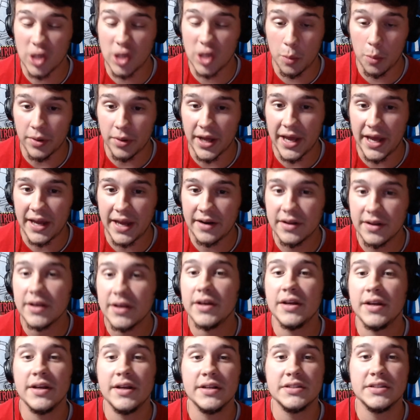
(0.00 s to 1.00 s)
played,
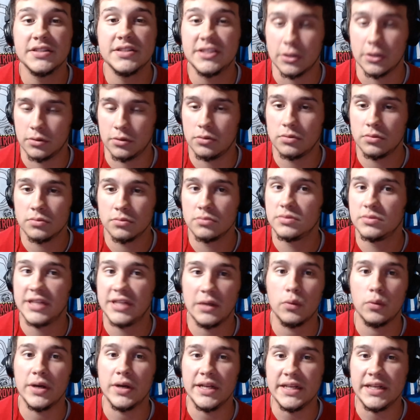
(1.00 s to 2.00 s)
still did
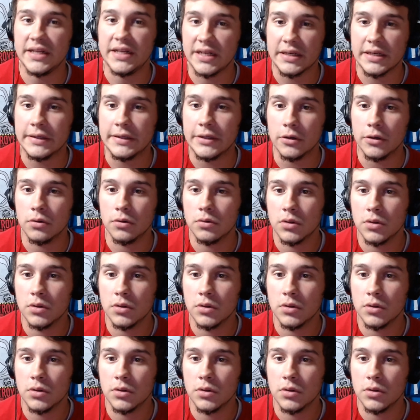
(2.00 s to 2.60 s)
what he needed to do.